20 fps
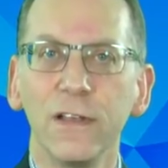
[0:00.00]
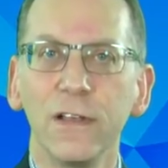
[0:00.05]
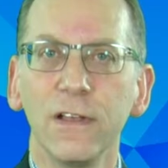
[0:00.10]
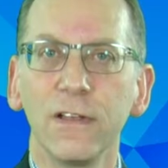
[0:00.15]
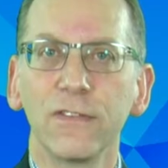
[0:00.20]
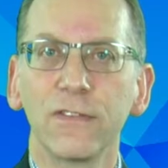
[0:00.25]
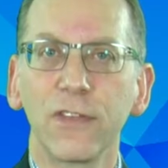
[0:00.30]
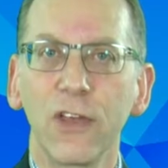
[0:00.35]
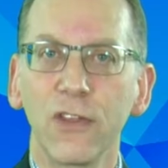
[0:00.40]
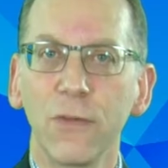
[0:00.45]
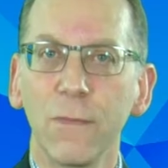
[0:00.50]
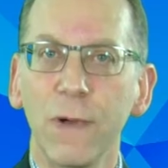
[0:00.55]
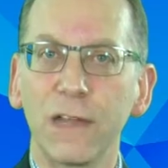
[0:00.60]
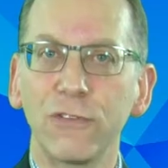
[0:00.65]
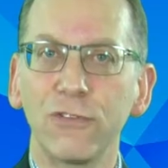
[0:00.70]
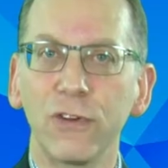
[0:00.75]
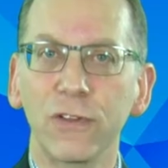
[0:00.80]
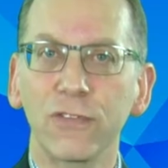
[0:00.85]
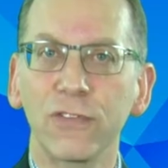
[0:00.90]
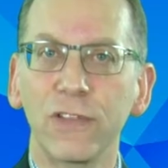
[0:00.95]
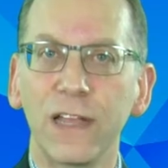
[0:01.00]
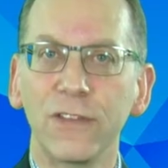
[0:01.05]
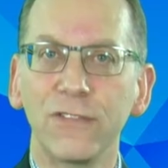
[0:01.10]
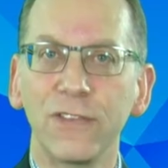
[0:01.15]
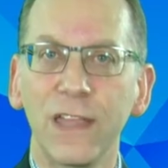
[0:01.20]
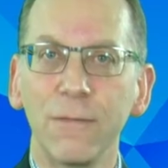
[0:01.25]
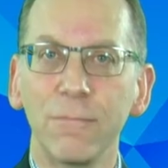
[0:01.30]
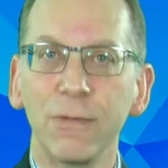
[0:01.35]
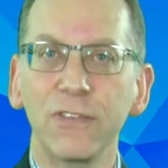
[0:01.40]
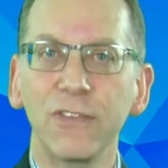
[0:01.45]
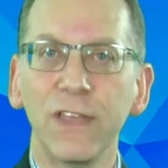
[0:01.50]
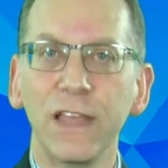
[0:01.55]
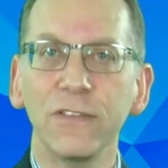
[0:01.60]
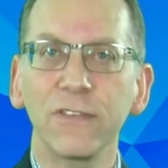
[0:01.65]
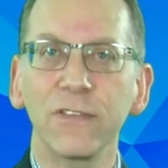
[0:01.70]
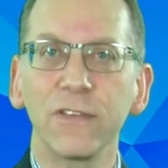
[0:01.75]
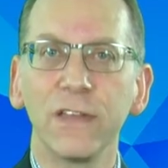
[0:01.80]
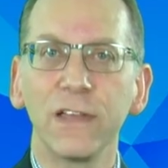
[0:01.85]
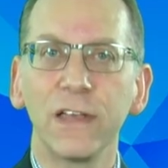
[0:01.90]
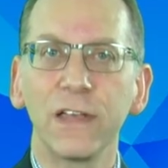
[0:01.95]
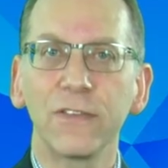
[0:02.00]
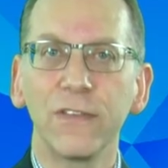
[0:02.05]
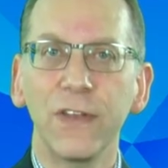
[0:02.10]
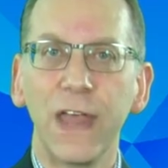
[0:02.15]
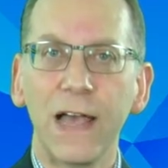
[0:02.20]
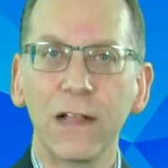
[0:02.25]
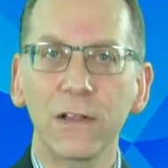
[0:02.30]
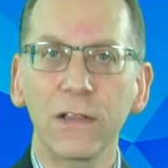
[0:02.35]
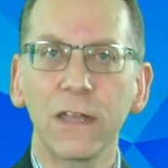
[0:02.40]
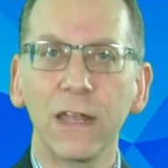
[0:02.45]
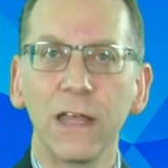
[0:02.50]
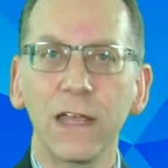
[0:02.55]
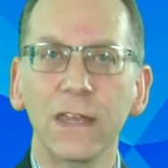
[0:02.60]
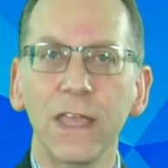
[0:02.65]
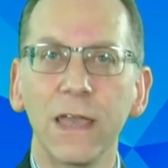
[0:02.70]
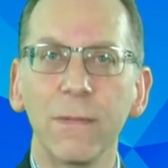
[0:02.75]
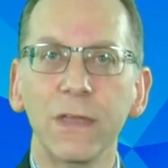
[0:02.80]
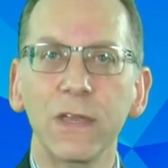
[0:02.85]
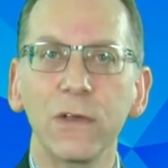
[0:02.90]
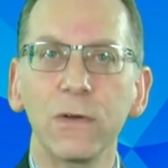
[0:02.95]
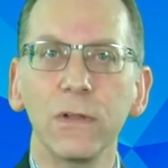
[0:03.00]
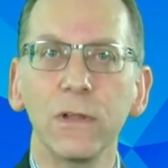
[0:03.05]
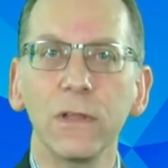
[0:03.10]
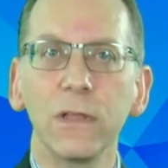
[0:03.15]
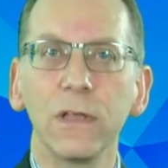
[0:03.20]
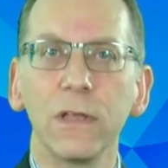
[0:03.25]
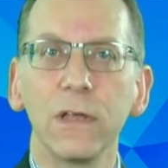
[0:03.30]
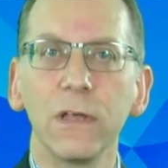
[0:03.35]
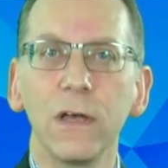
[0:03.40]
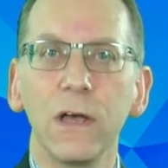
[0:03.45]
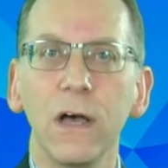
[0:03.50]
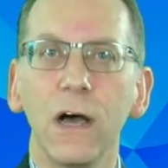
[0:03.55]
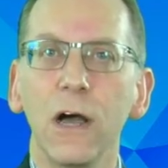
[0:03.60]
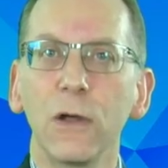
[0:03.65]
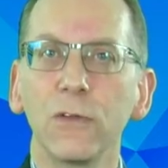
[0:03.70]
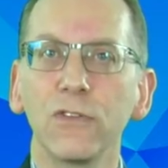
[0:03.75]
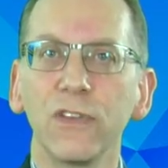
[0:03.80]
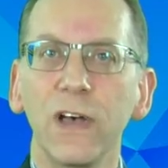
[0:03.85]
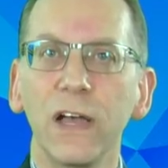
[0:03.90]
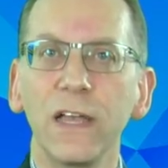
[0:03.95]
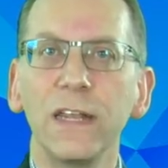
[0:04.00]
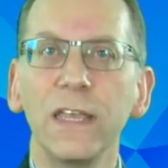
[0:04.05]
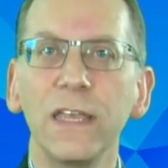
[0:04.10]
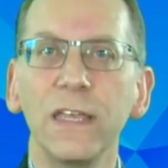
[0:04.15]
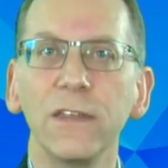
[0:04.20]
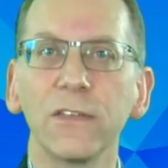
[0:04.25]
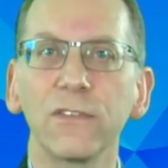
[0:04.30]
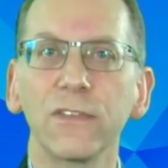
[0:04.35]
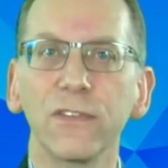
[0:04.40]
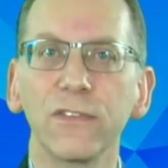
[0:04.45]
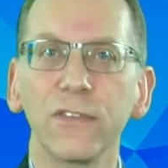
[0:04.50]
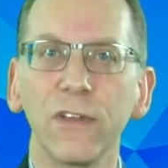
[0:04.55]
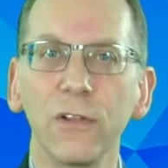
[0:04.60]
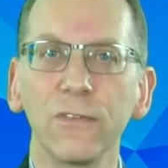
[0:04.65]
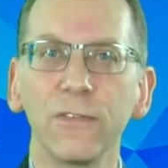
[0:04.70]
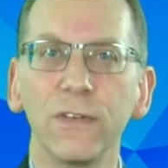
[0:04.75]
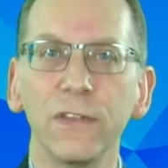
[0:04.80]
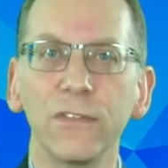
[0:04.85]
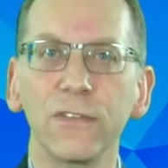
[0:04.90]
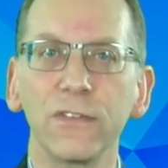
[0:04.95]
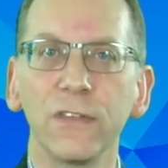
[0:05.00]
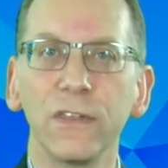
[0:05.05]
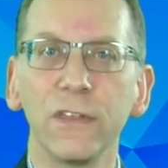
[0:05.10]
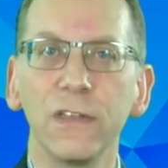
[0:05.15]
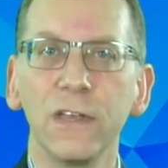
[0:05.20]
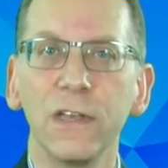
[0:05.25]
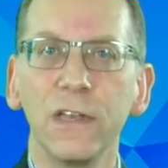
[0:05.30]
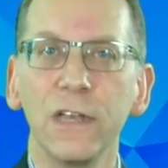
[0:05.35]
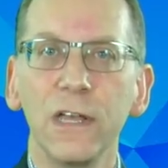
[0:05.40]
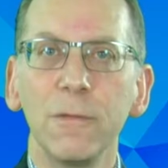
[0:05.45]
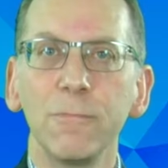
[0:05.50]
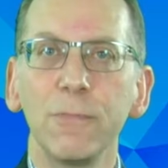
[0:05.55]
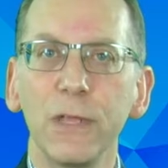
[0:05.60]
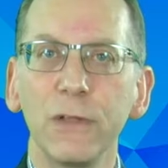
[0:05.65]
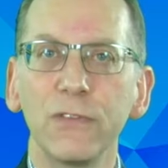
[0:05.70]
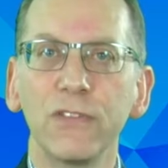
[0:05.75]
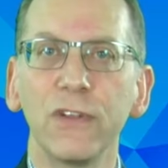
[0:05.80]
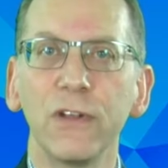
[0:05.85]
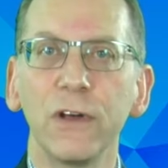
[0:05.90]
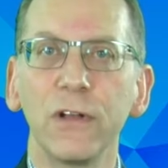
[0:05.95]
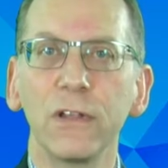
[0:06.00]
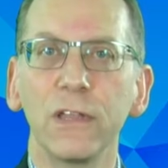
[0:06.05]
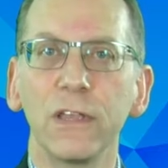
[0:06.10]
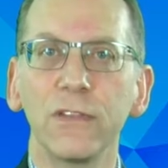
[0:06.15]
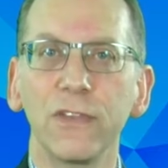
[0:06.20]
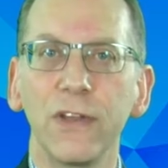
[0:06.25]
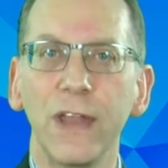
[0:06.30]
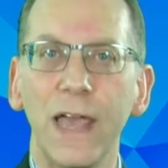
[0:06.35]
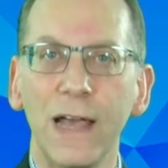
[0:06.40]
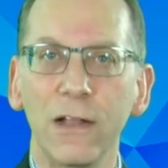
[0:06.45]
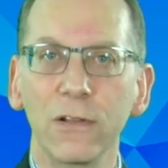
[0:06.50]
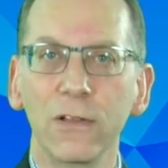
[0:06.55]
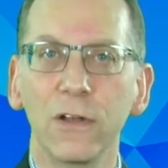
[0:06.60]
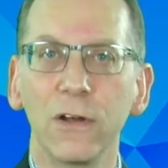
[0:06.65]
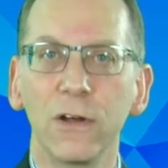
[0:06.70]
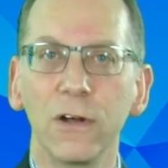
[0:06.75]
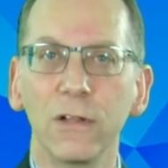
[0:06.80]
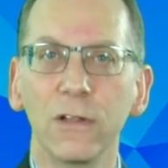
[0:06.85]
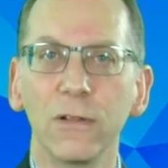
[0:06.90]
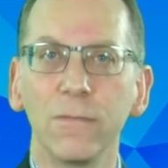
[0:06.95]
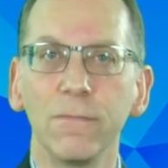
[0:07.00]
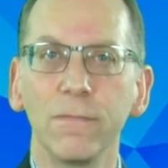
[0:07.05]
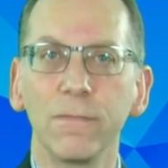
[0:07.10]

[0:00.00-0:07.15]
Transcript: sodium hydroxide 10% as an alkaline chemical, o-xylene as a solvent, and butanol as an alcohol.